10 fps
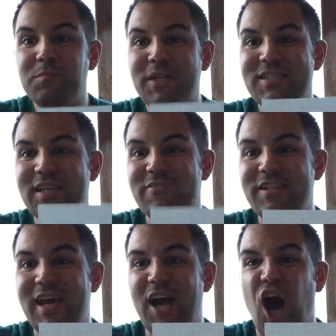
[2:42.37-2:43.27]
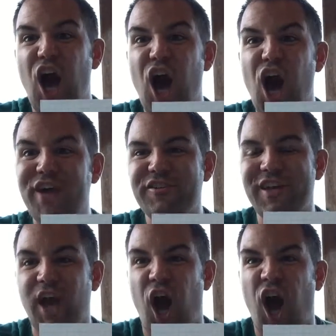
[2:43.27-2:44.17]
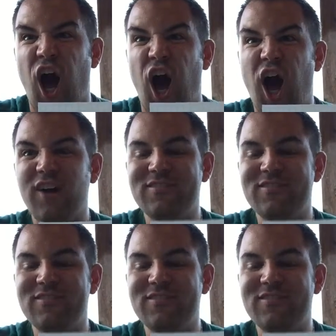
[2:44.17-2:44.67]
but instead of saying you say and